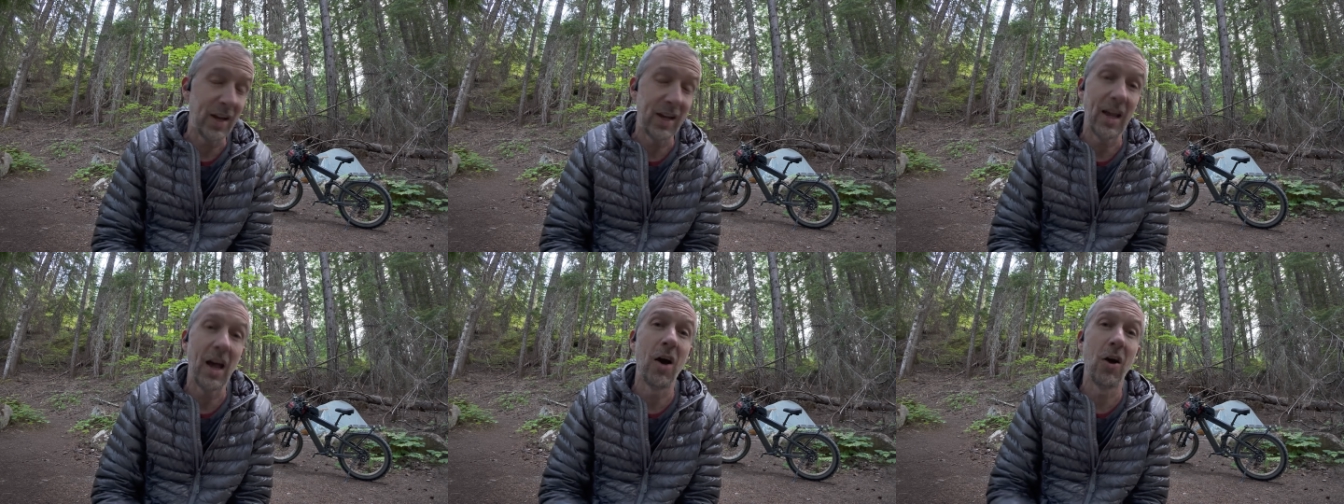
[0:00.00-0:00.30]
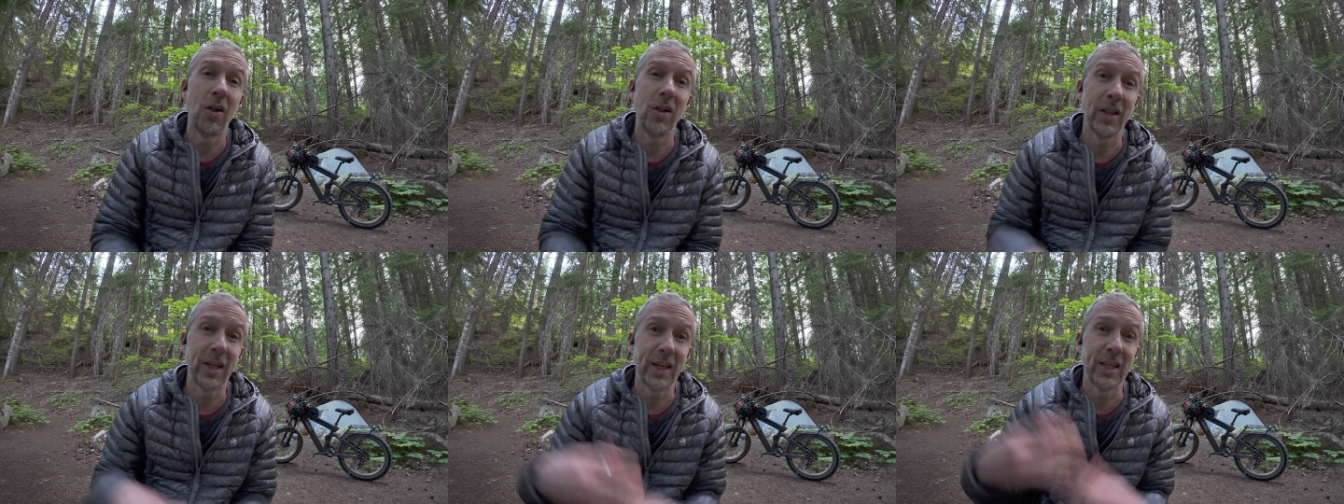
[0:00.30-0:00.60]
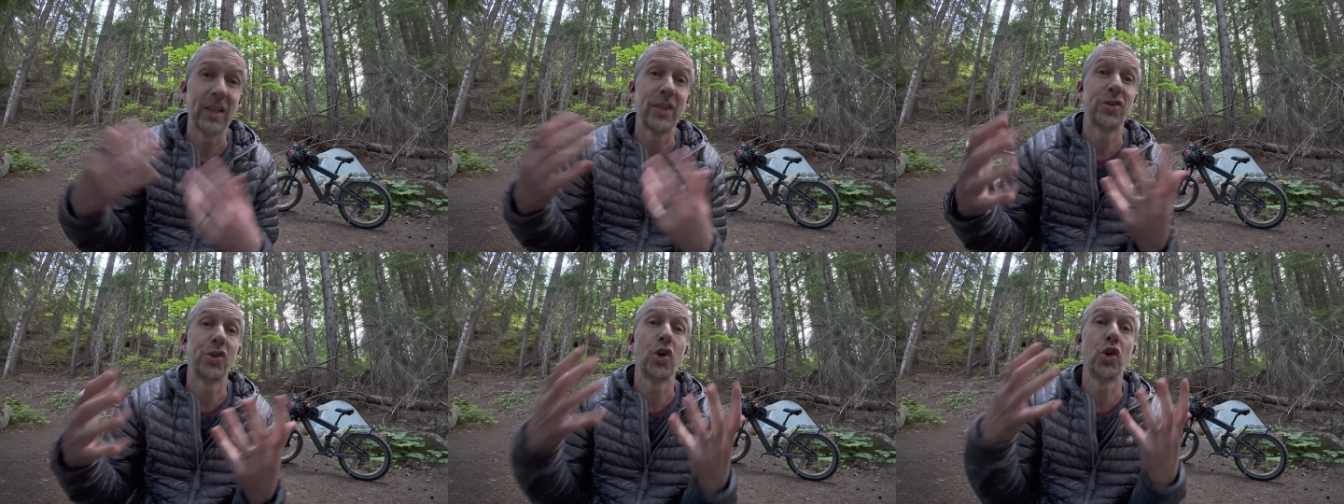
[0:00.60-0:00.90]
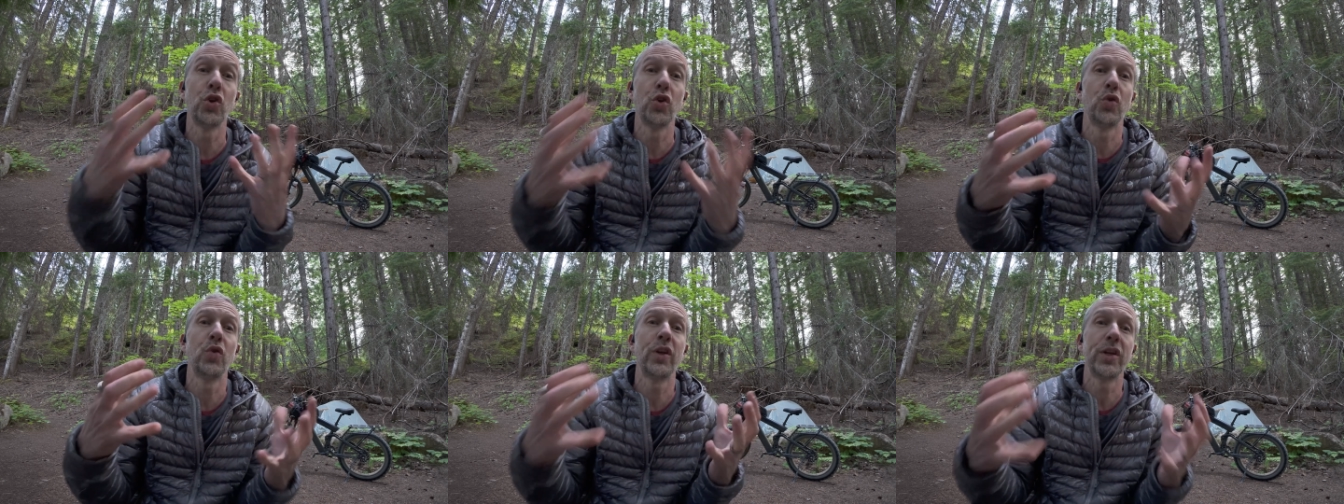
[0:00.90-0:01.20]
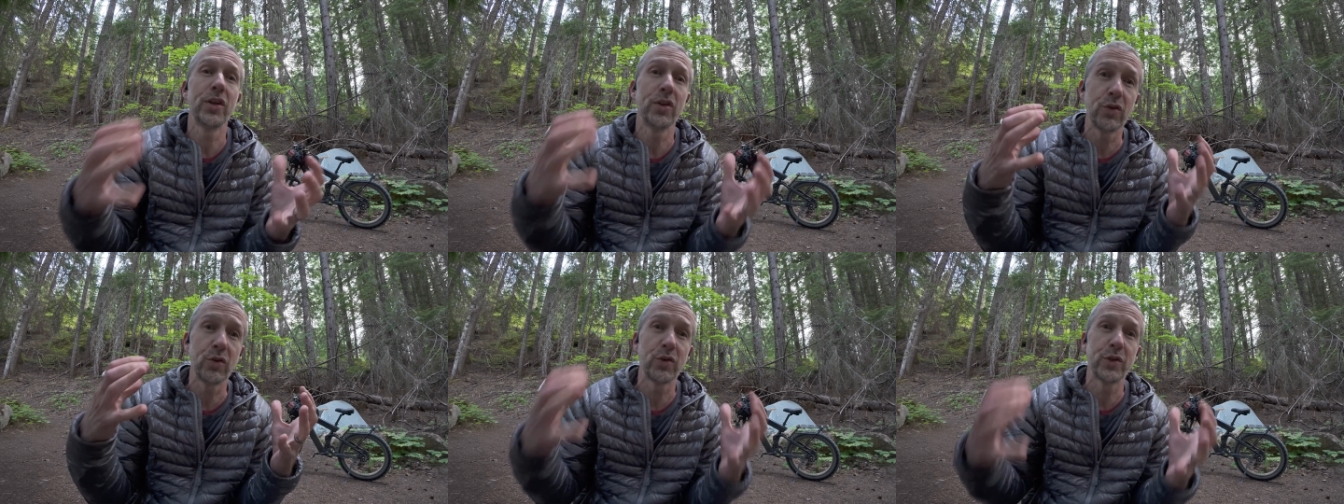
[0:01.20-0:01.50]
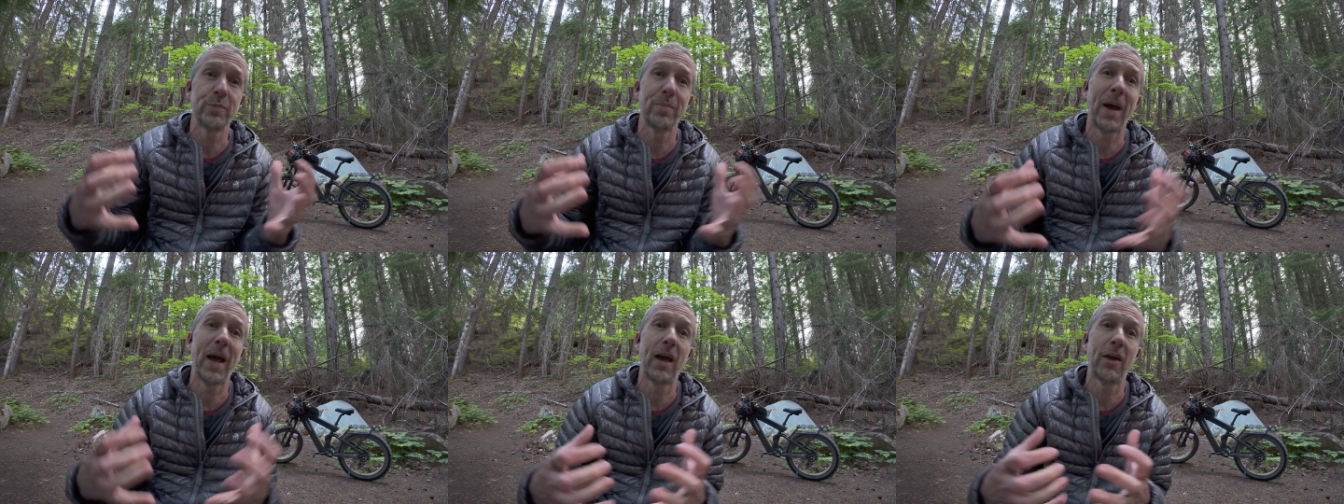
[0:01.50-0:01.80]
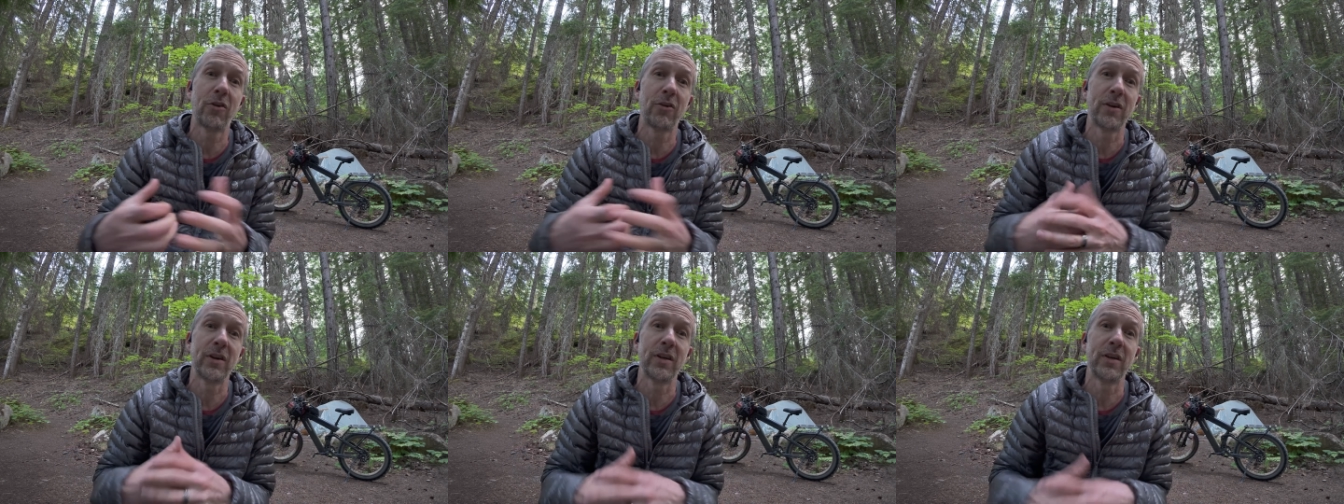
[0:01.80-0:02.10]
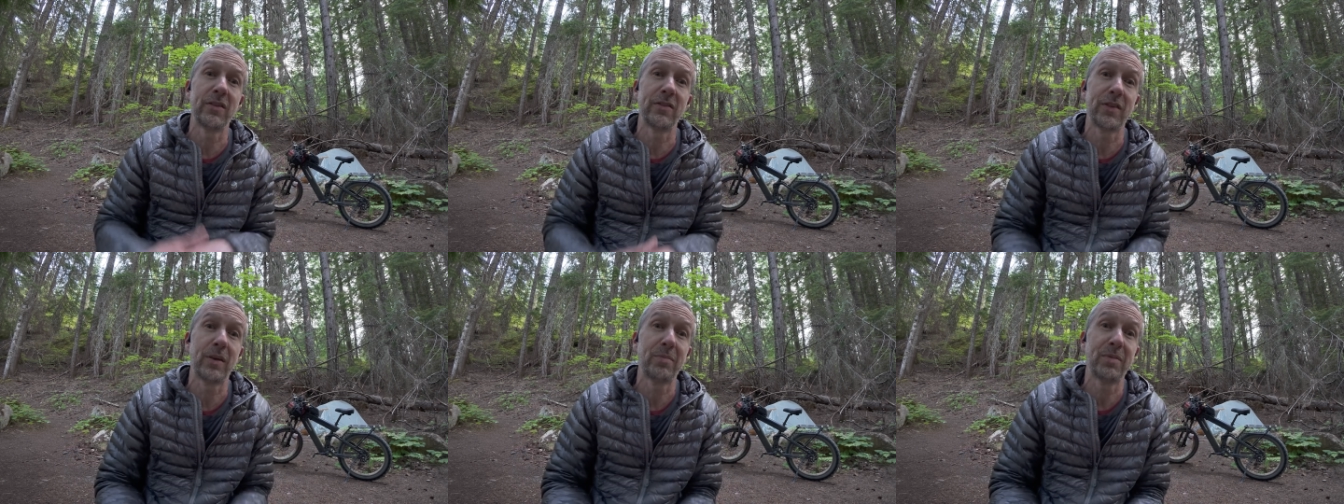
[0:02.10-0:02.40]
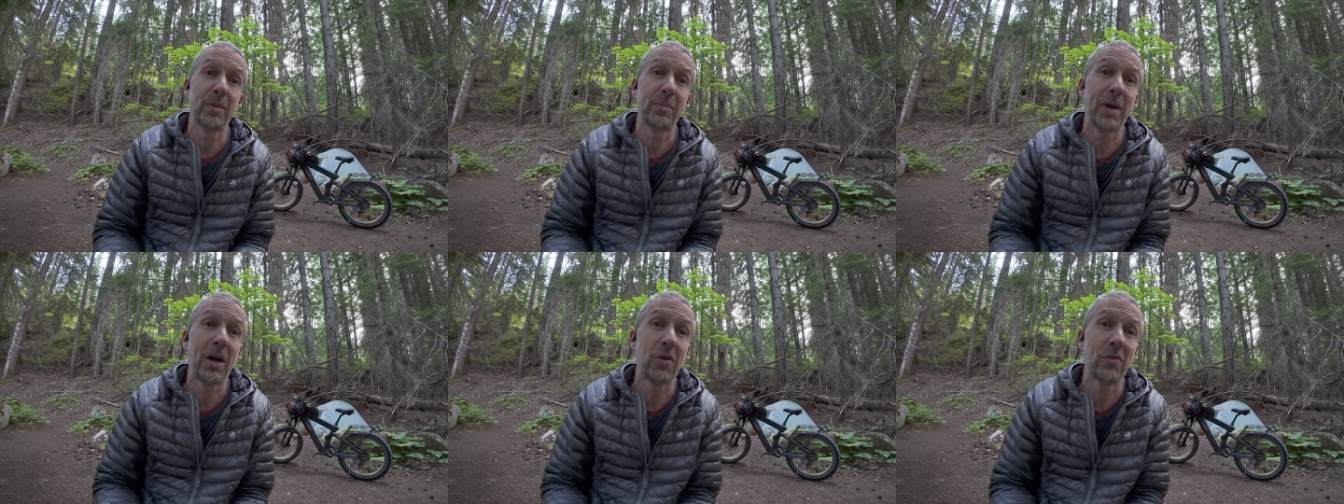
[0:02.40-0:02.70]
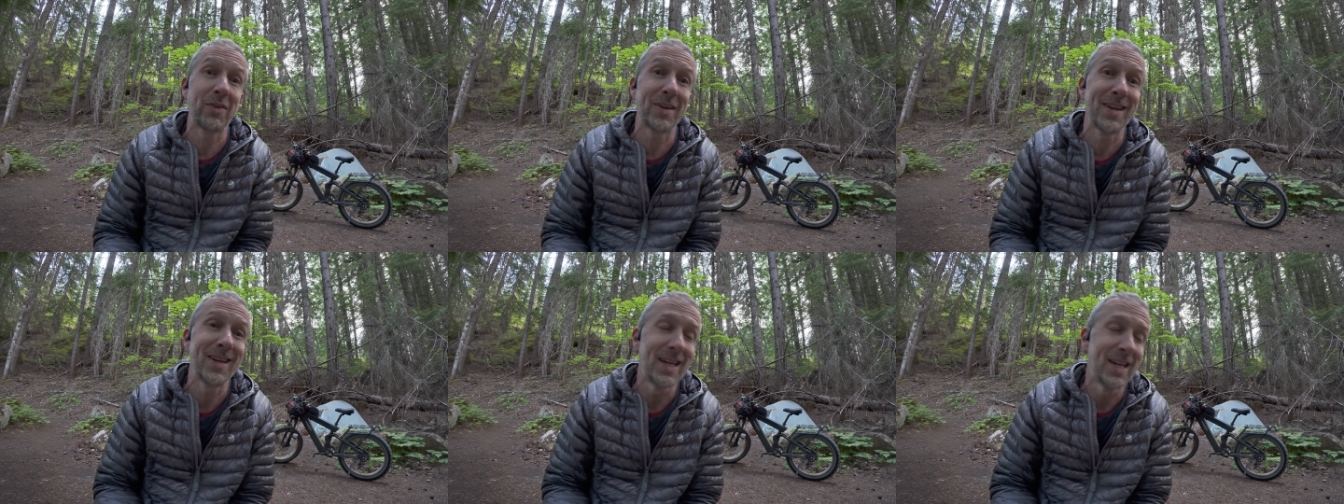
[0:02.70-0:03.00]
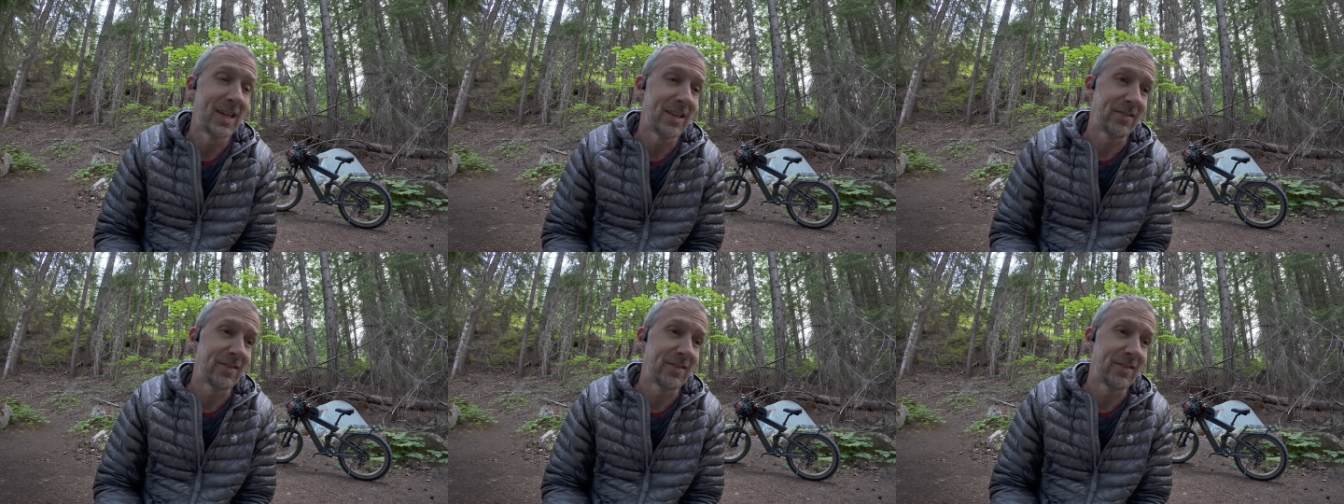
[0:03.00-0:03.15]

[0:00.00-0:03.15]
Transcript: Hauling 2 huge batteries up the mountain